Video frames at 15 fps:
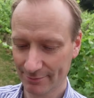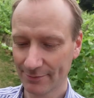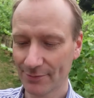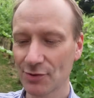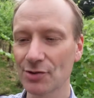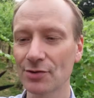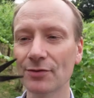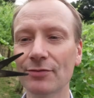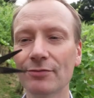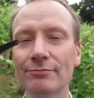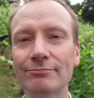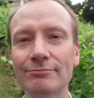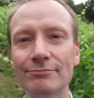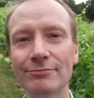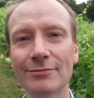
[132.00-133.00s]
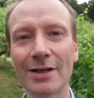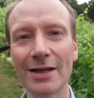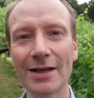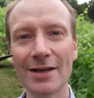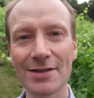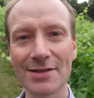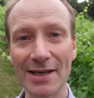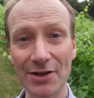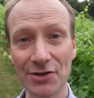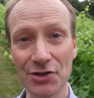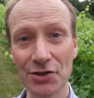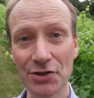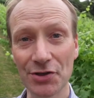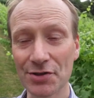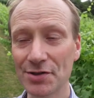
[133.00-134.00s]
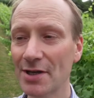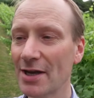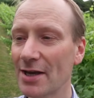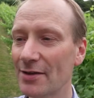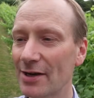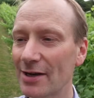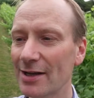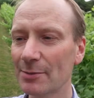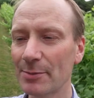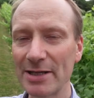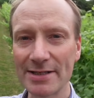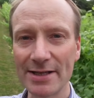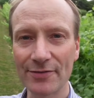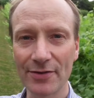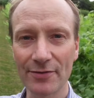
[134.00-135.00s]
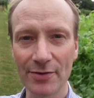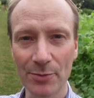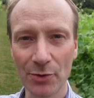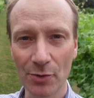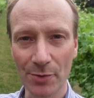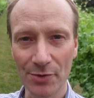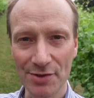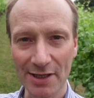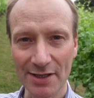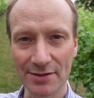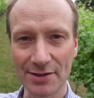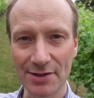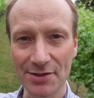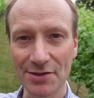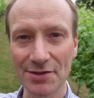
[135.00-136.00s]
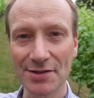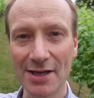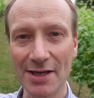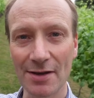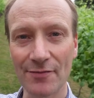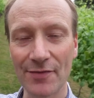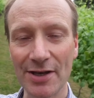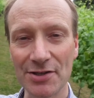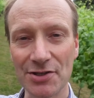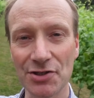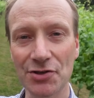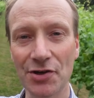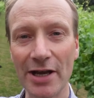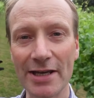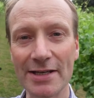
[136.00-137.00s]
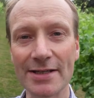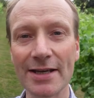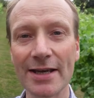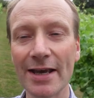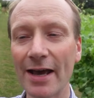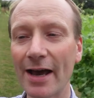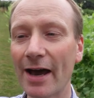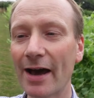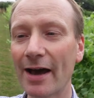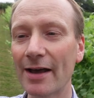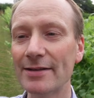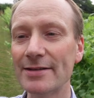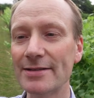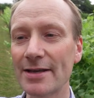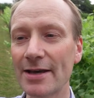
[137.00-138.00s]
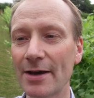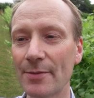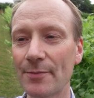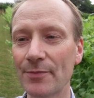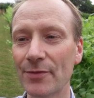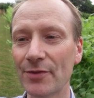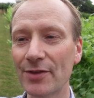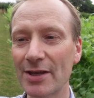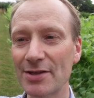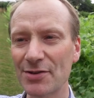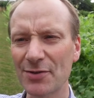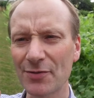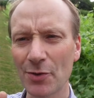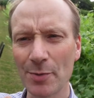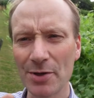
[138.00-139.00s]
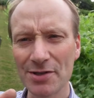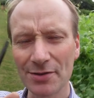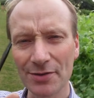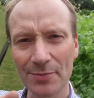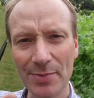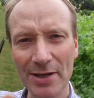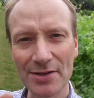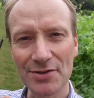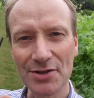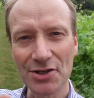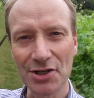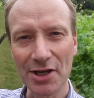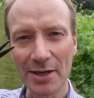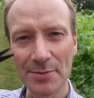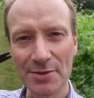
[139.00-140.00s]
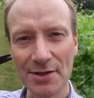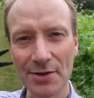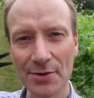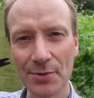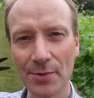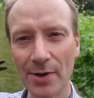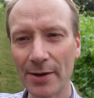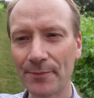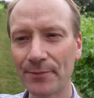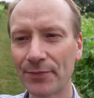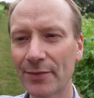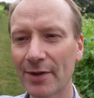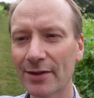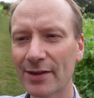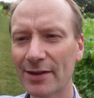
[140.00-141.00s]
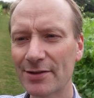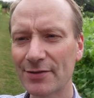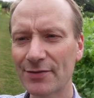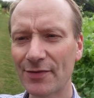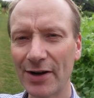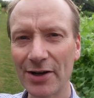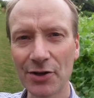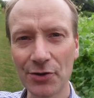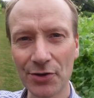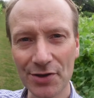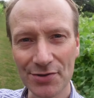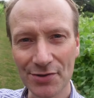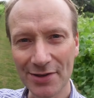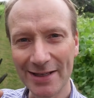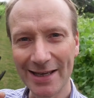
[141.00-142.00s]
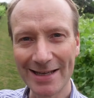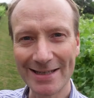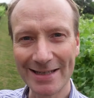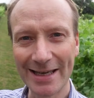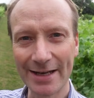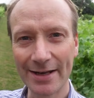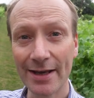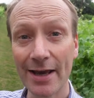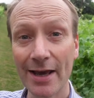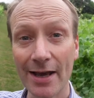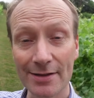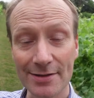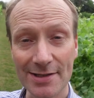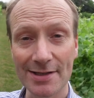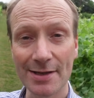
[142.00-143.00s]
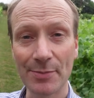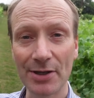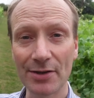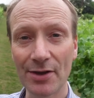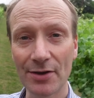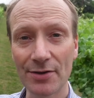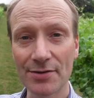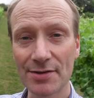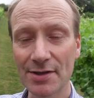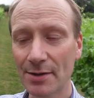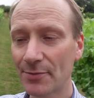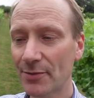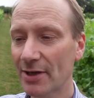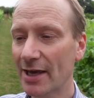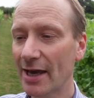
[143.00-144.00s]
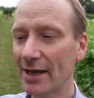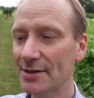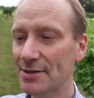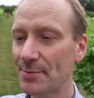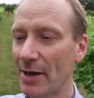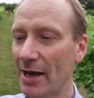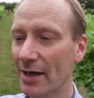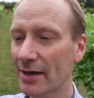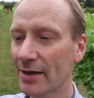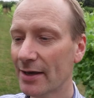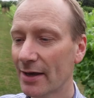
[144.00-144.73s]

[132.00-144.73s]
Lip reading: sort of secateurs. They're a little bit different from normal secateurs because they're straight, and they're sort of almost sort of pincer shaped. So they're just very good at sort of getting in and snipping those the canes back,